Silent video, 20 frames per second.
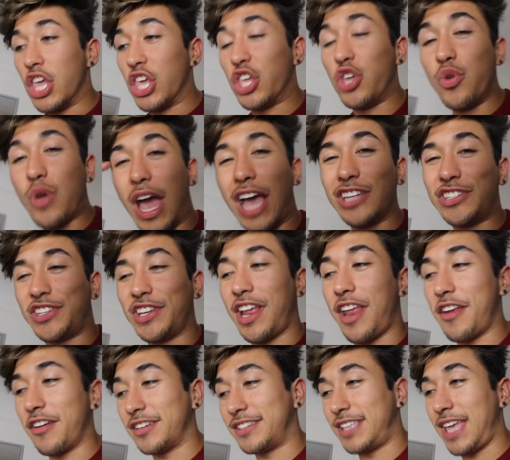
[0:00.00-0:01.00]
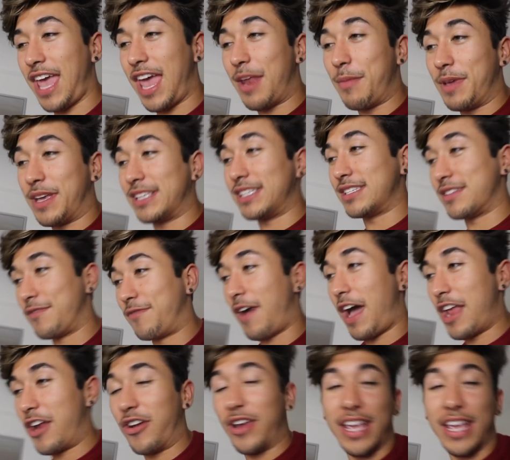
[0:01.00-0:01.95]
you guys should understand because he's a viner.